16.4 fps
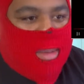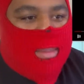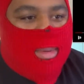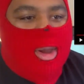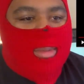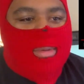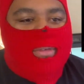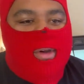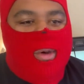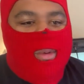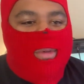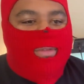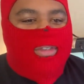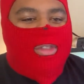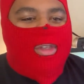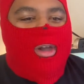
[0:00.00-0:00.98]
Bro, before we
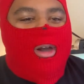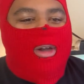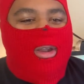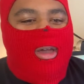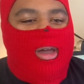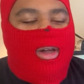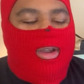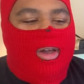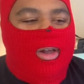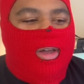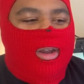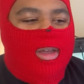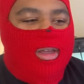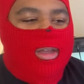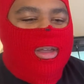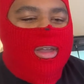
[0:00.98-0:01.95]
even start, hold up, hold up, hold
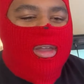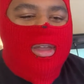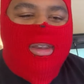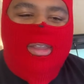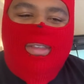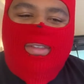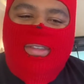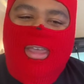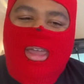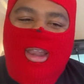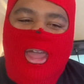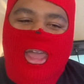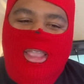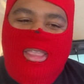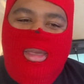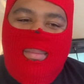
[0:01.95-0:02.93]
up. This sound
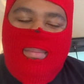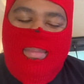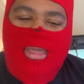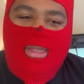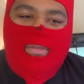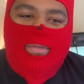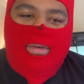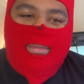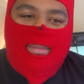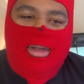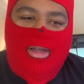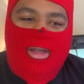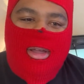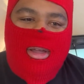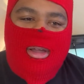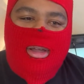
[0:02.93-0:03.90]
like the beat from
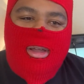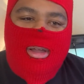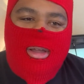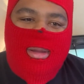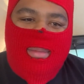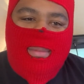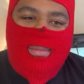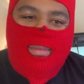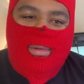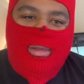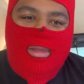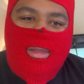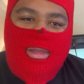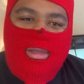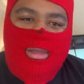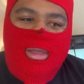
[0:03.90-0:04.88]
um
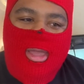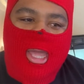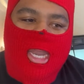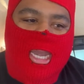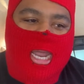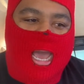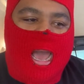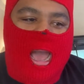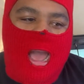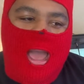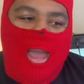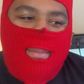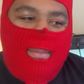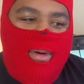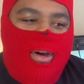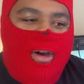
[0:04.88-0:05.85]
the
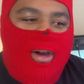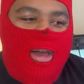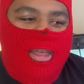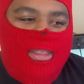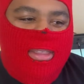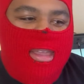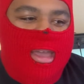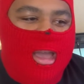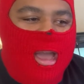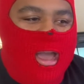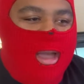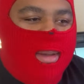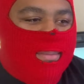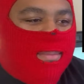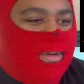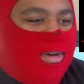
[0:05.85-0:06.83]
hot boys, the hot